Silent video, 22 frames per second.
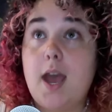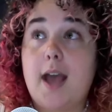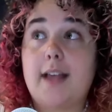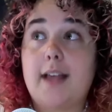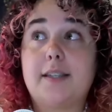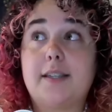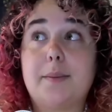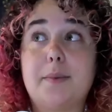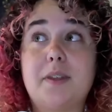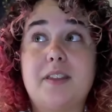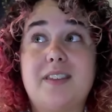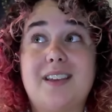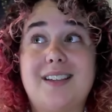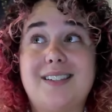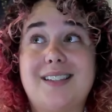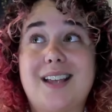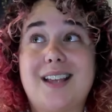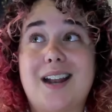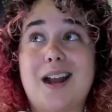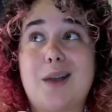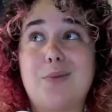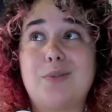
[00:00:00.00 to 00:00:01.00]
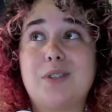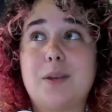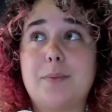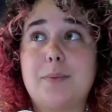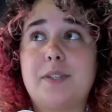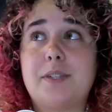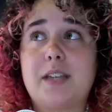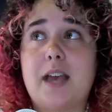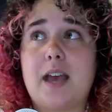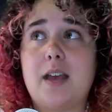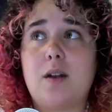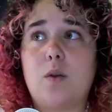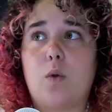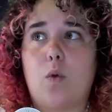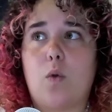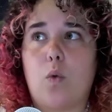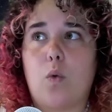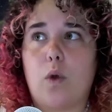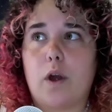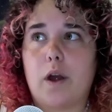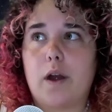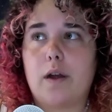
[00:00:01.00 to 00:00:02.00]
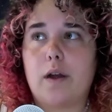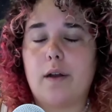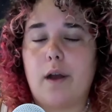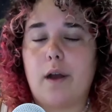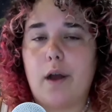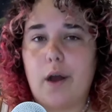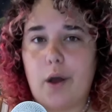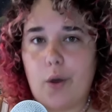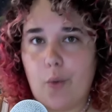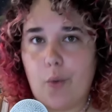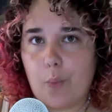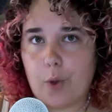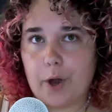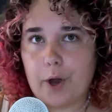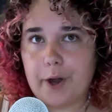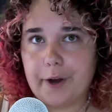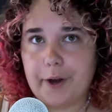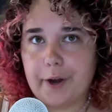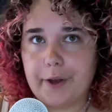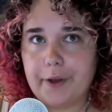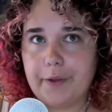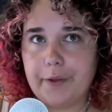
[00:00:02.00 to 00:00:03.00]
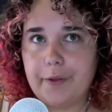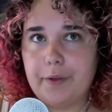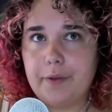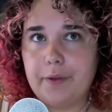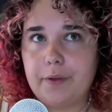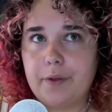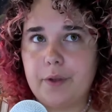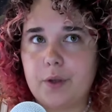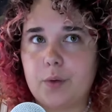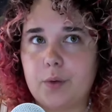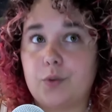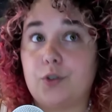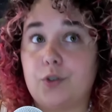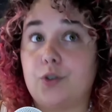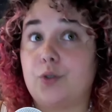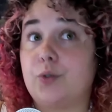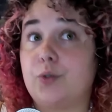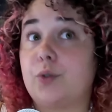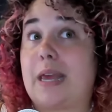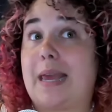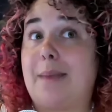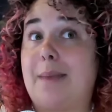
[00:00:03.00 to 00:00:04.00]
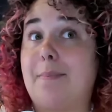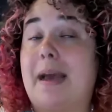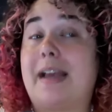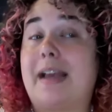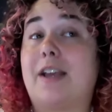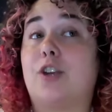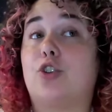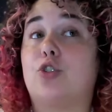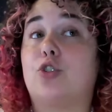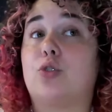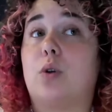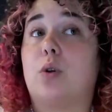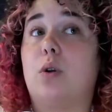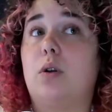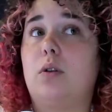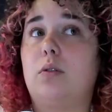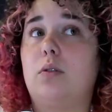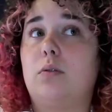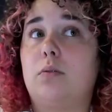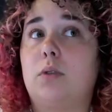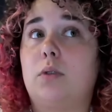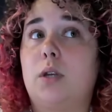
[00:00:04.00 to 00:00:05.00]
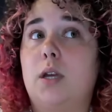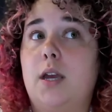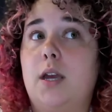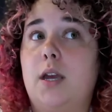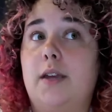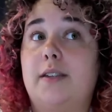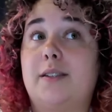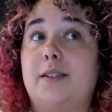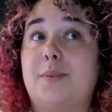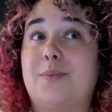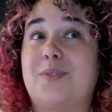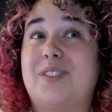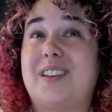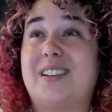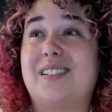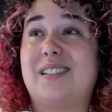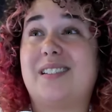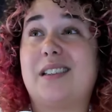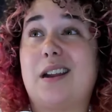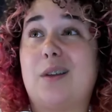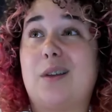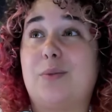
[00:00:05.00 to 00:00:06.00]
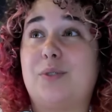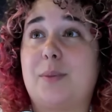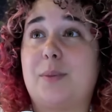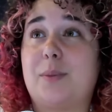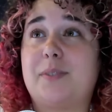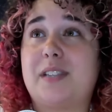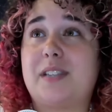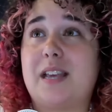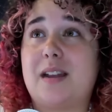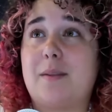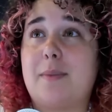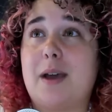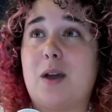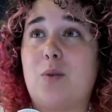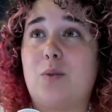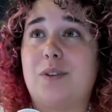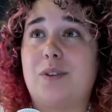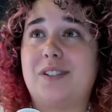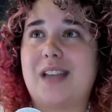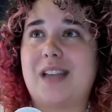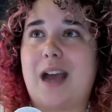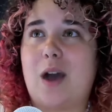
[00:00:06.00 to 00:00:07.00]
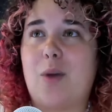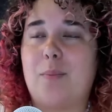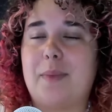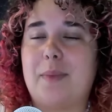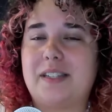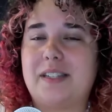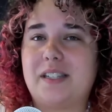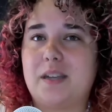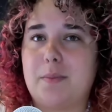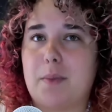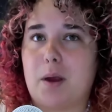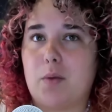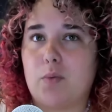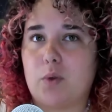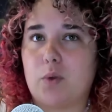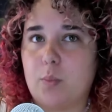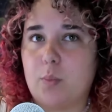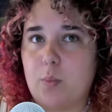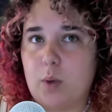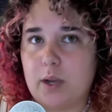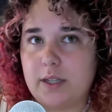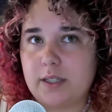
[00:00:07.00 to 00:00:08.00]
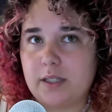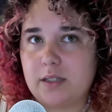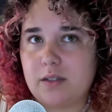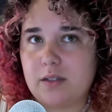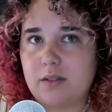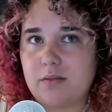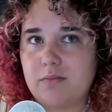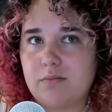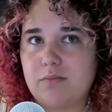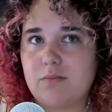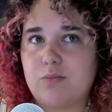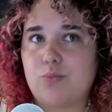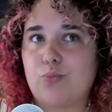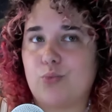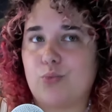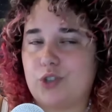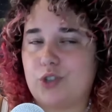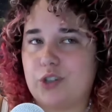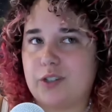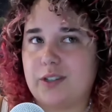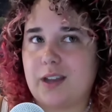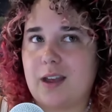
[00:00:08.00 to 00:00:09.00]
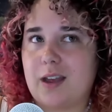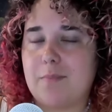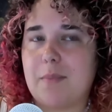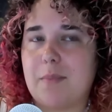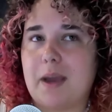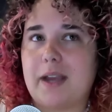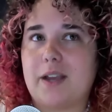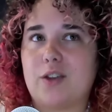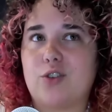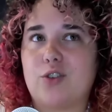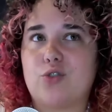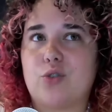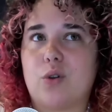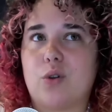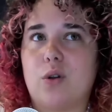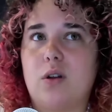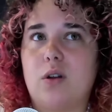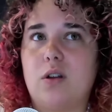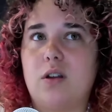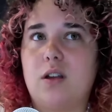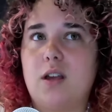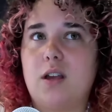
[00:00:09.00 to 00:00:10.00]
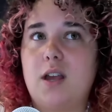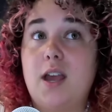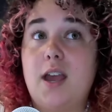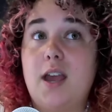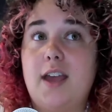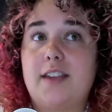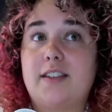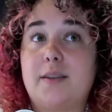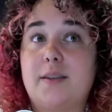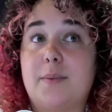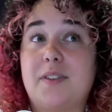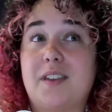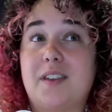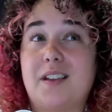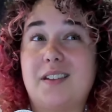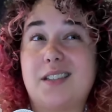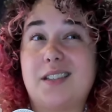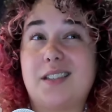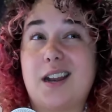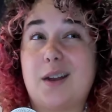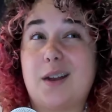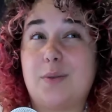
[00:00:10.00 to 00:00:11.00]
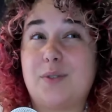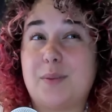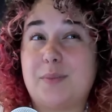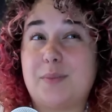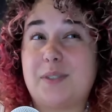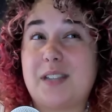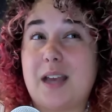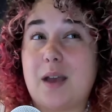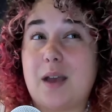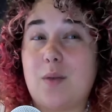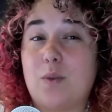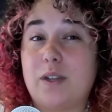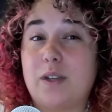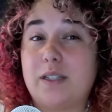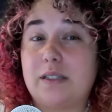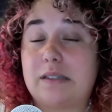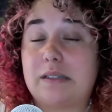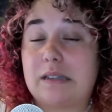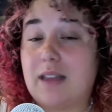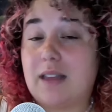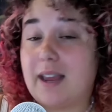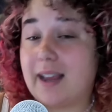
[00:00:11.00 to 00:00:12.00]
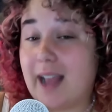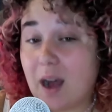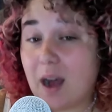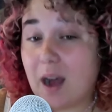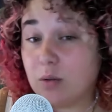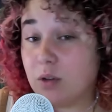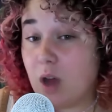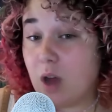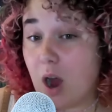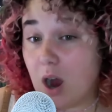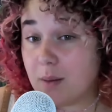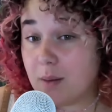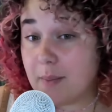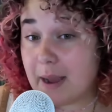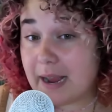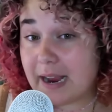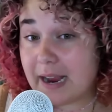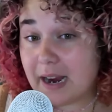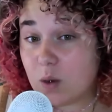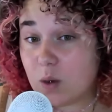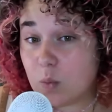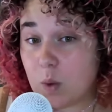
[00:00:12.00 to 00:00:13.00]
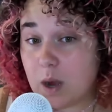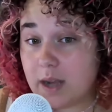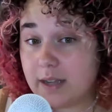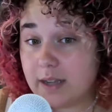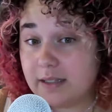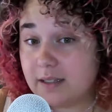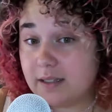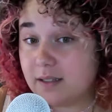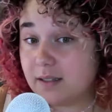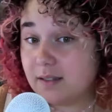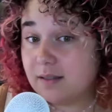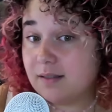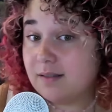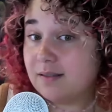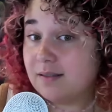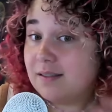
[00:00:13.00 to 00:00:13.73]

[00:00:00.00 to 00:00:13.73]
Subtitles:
And some of the things that I was upset were homework, it's just in my control. Some of the things that I was upset about was how messy my room was, which is in my control. Some of the things that I was upset was like how long my hair was.